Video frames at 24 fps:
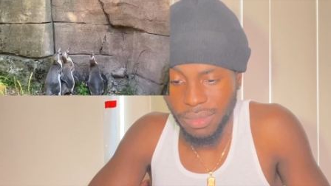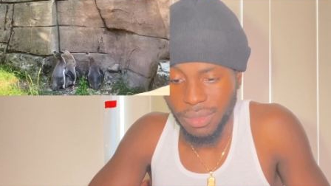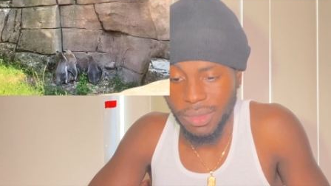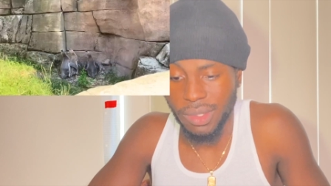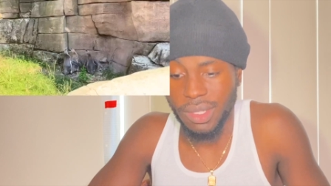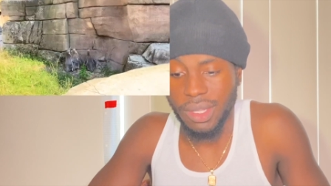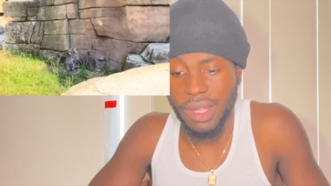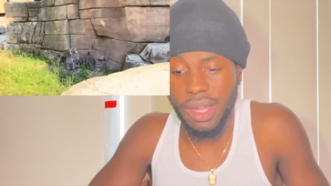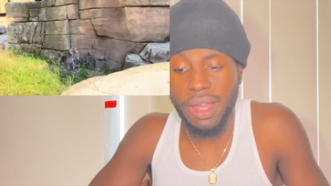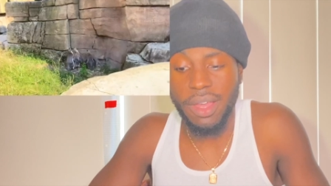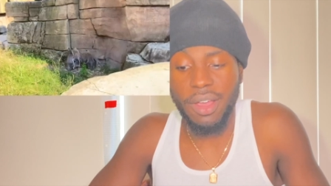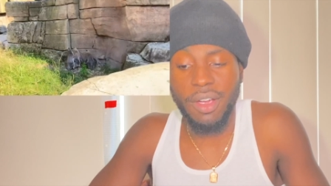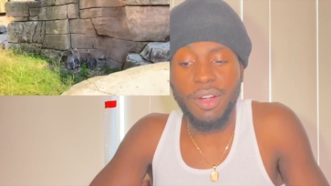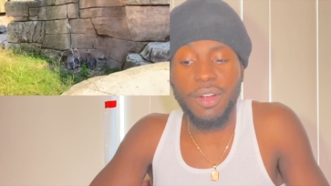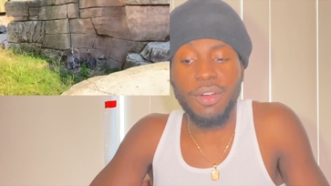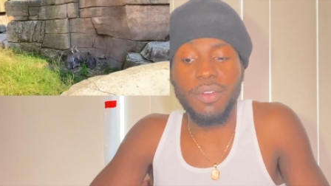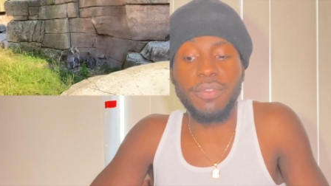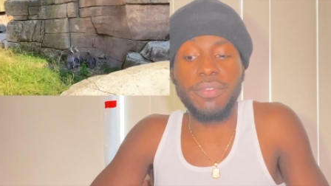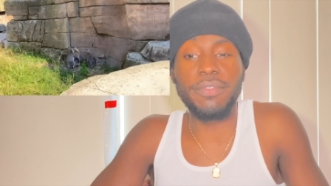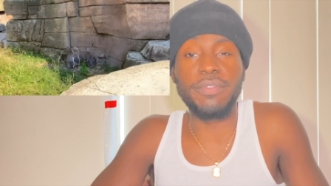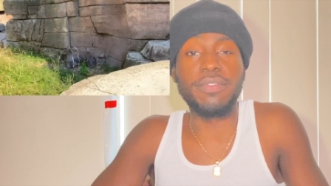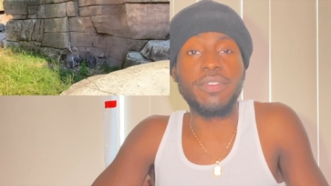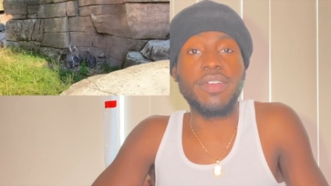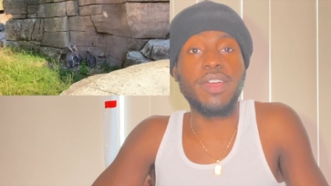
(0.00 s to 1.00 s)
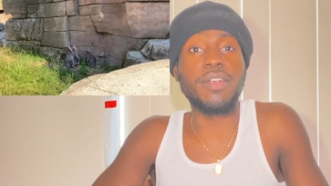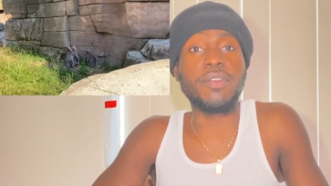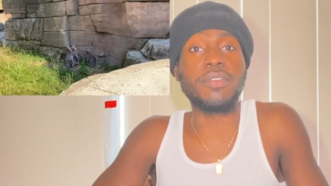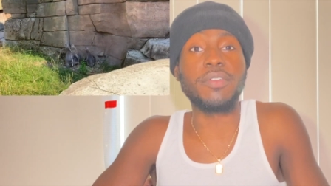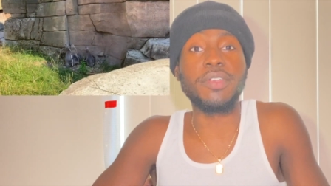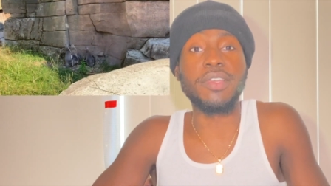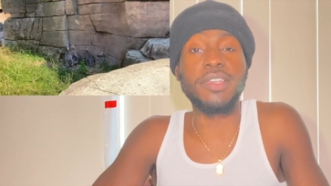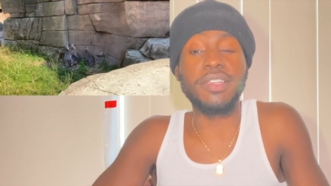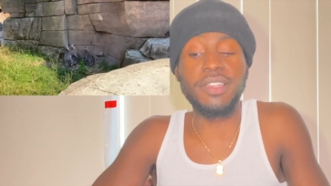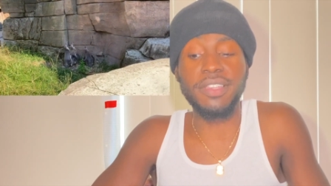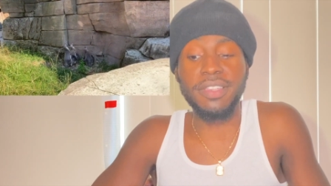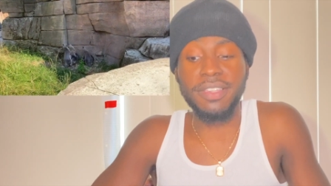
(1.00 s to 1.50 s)
They are
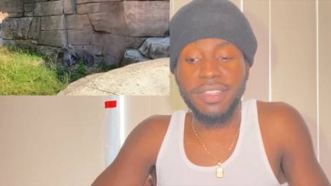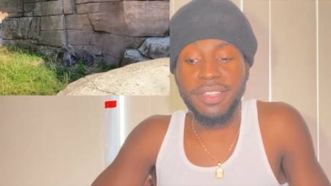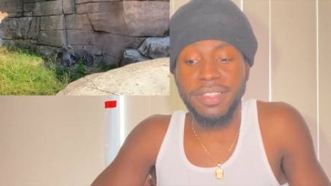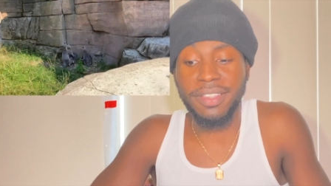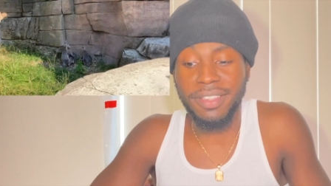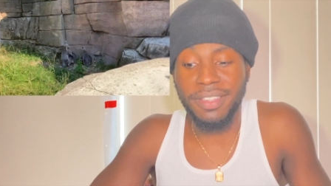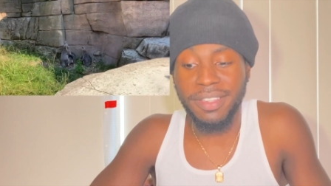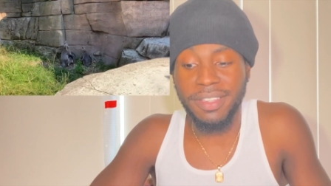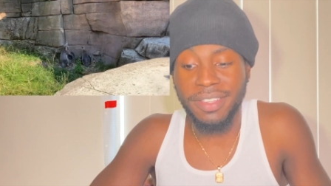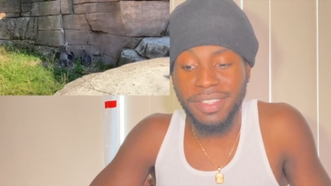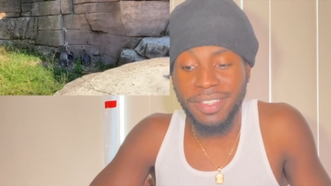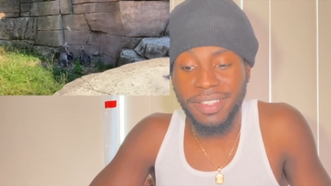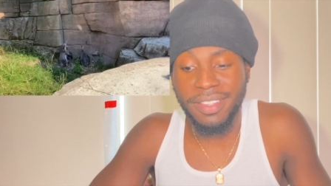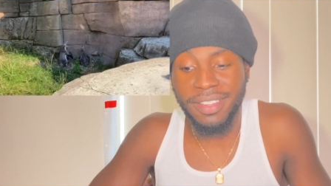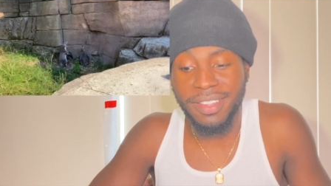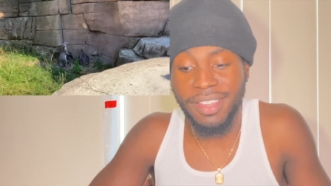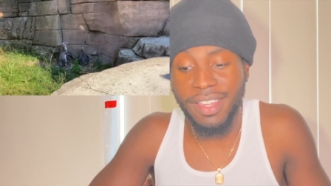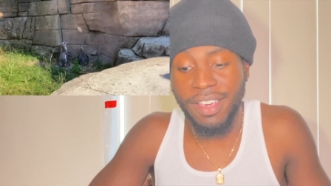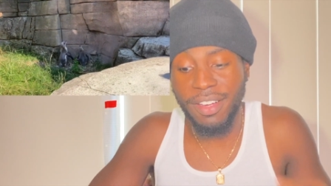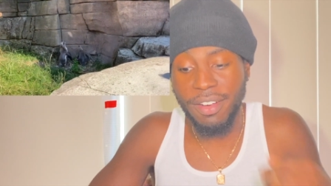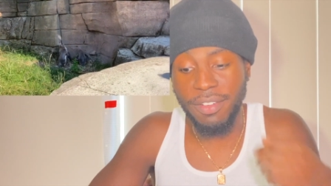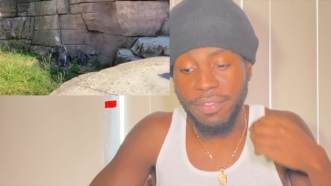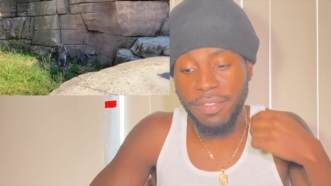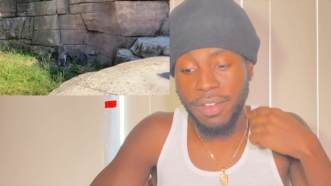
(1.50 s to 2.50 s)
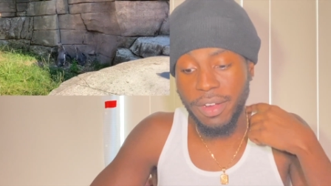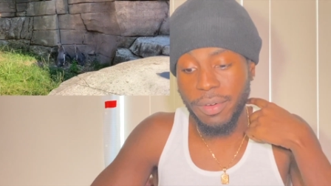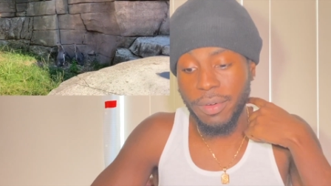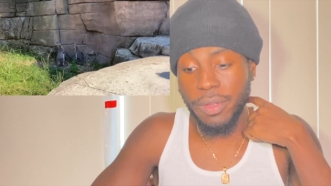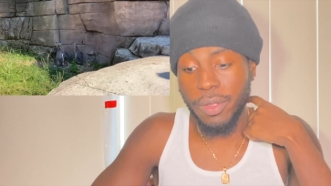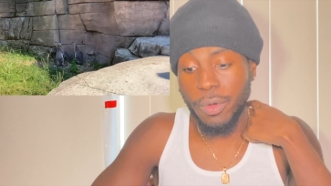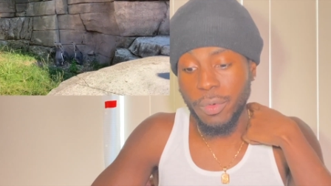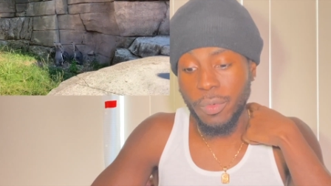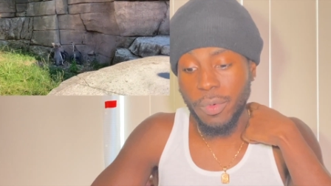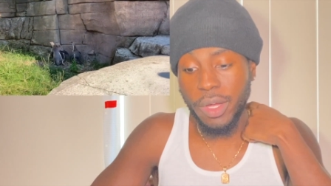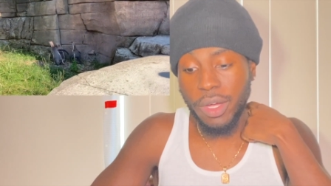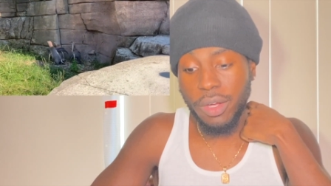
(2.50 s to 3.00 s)
very, they are very
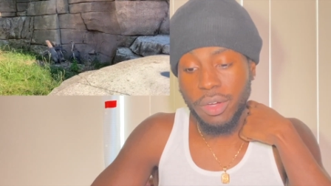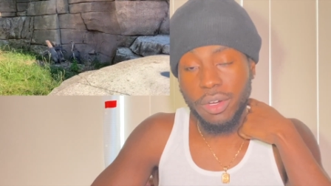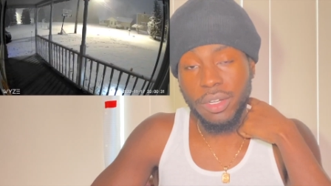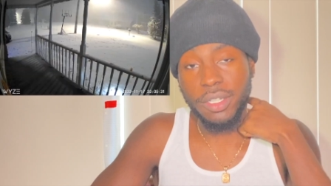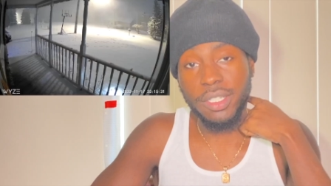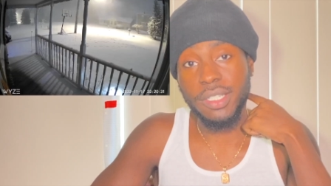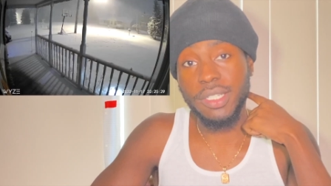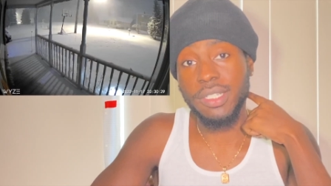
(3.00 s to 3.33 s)
quick on it.